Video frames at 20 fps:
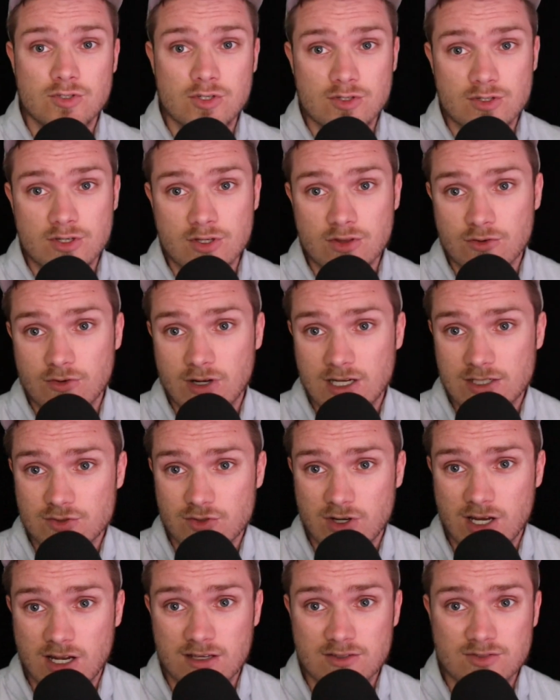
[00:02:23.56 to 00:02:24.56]
Choosing the right
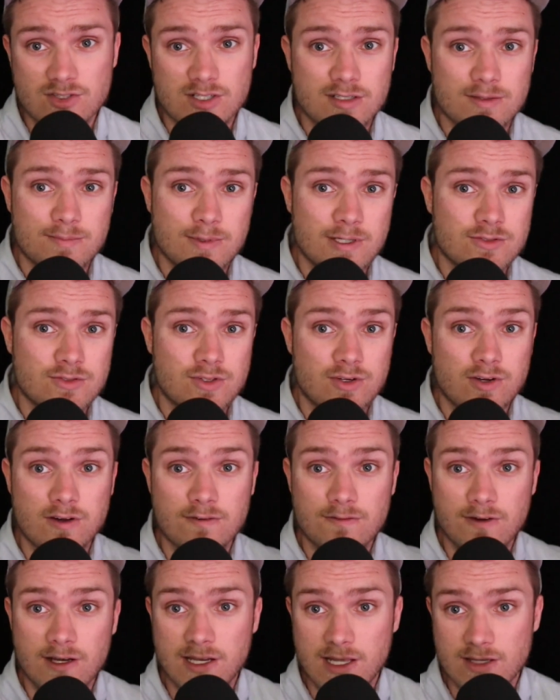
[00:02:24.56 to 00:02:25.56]
strategy depends on your
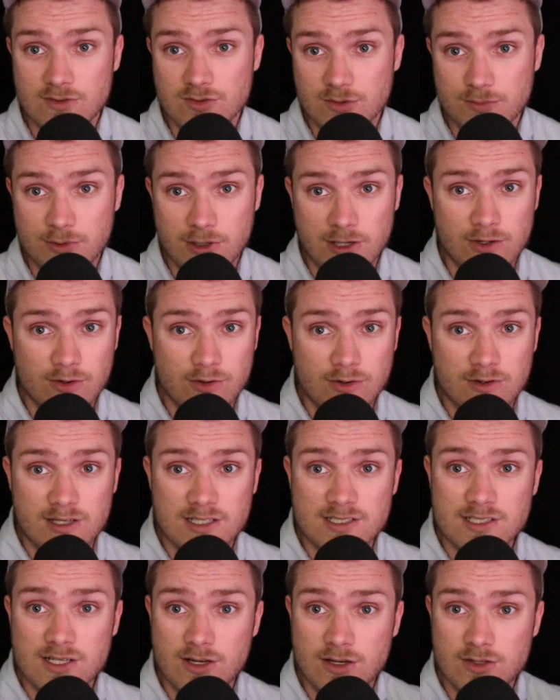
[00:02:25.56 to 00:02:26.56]
financial
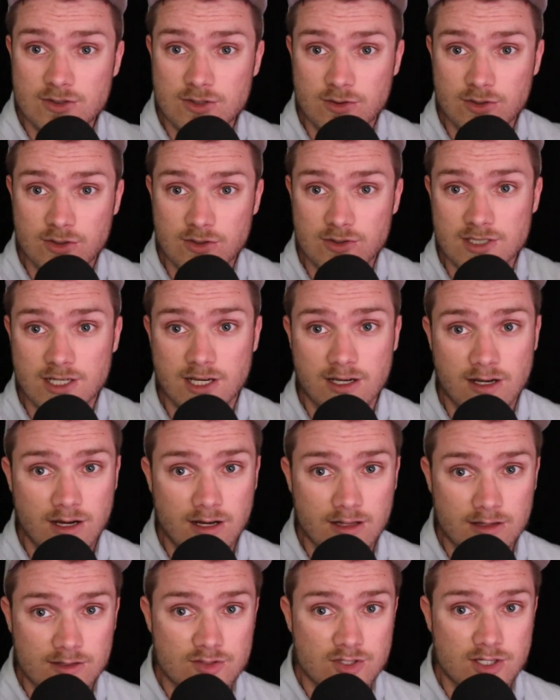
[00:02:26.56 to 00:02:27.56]
priorities and also your
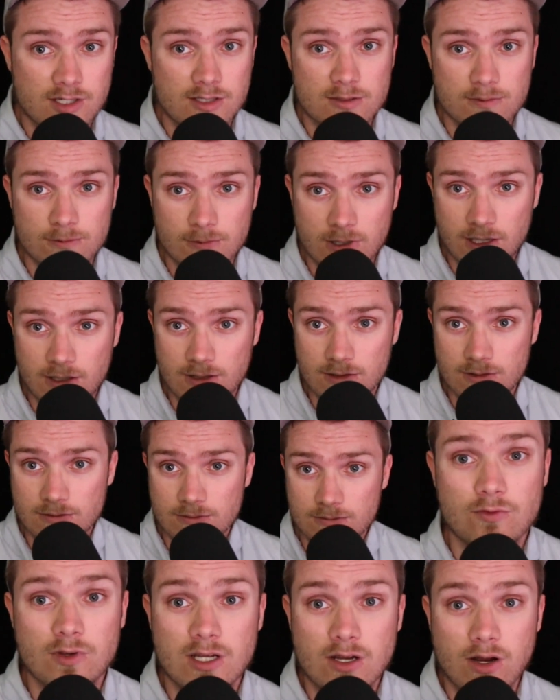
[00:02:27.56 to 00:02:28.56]
psychology as well.
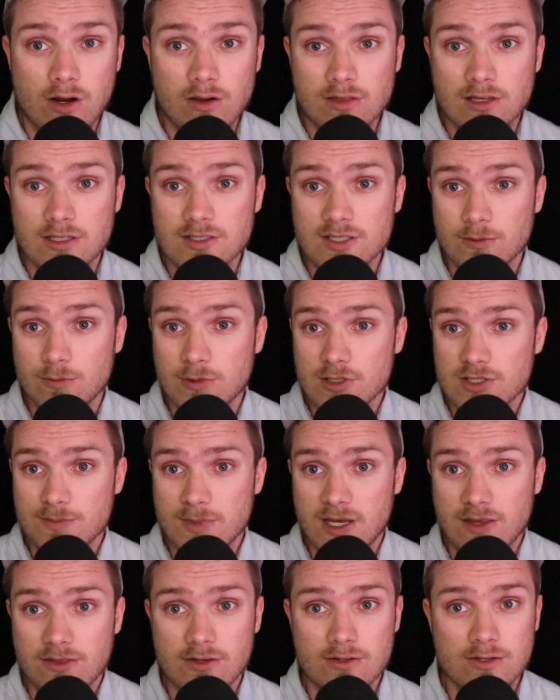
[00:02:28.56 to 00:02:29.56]
Regardless of which
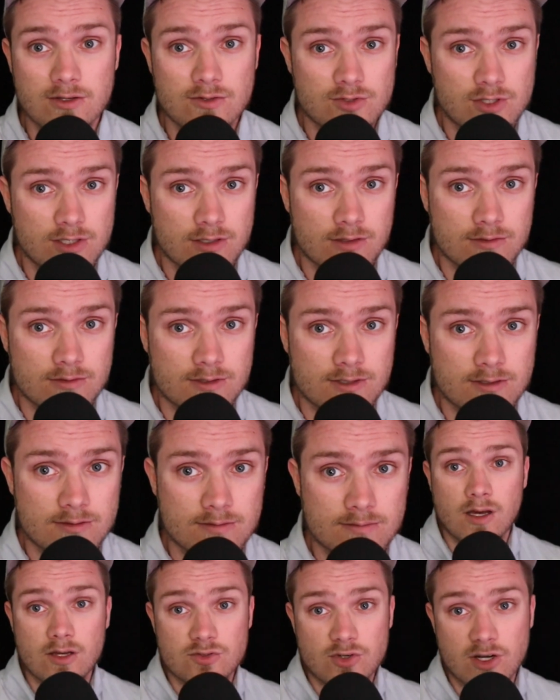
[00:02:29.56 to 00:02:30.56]
method you choose,
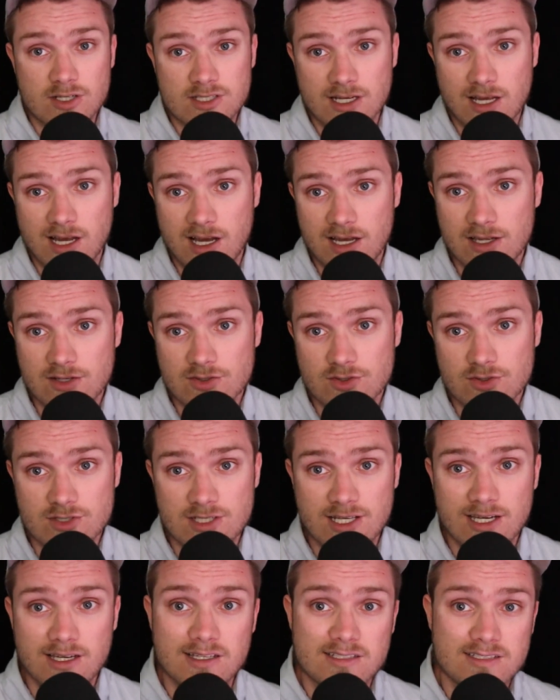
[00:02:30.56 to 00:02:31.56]
addressing high interest
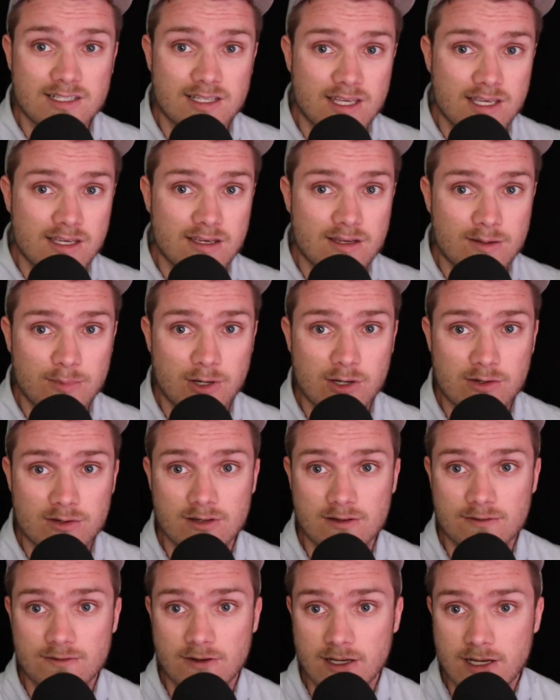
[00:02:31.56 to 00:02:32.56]
debt is a key component
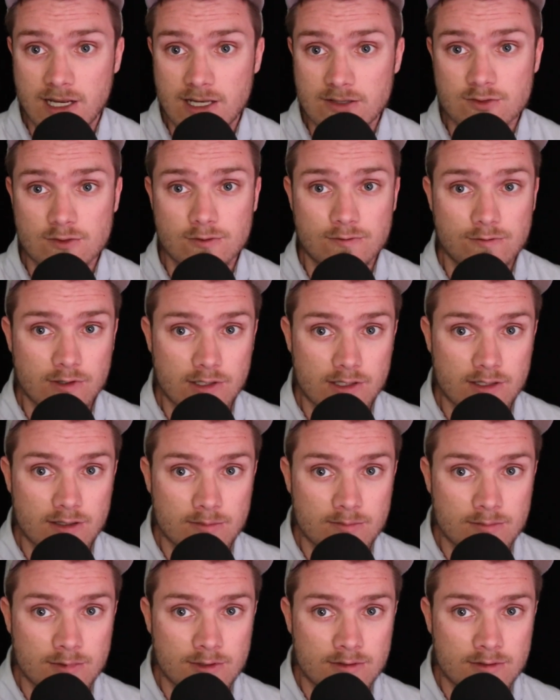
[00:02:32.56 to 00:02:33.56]
of financial
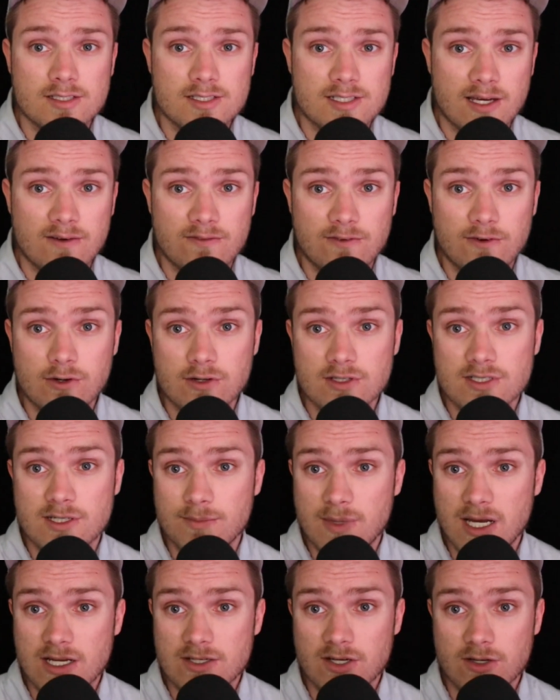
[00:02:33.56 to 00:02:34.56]
freedom. Step 4 is to
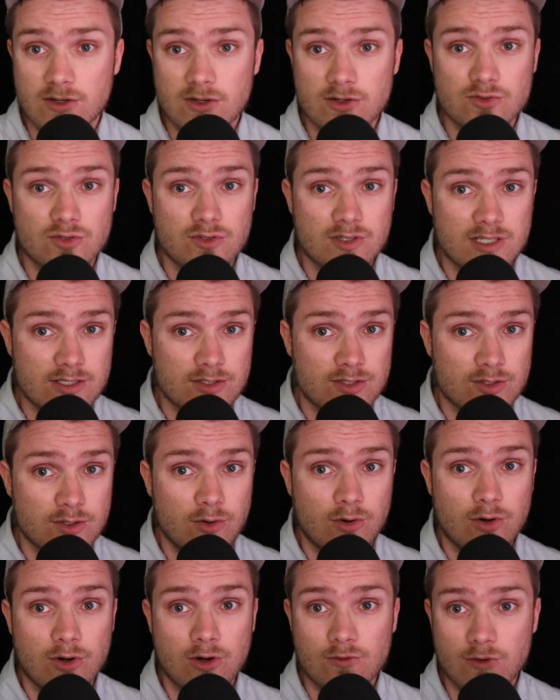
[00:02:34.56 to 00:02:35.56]
max out your traditional
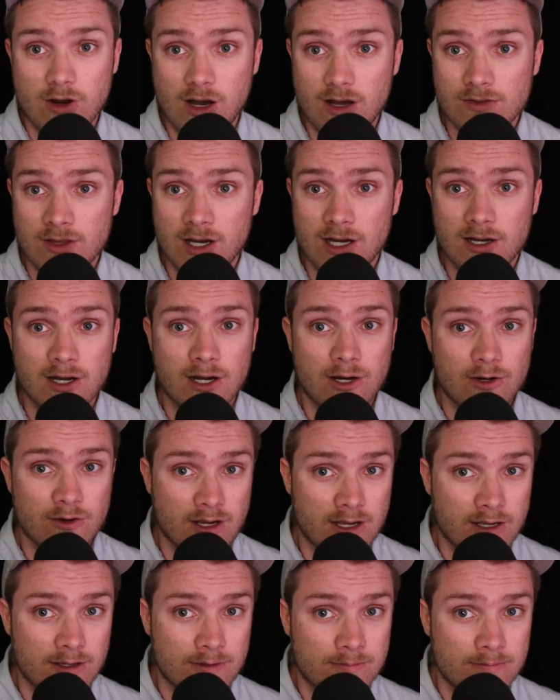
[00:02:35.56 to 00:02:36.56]
or Roth
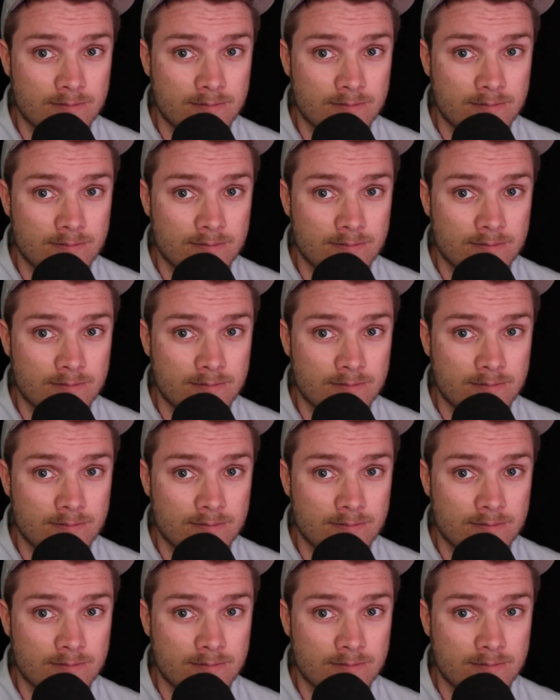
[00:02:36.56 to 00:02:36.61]
IRA.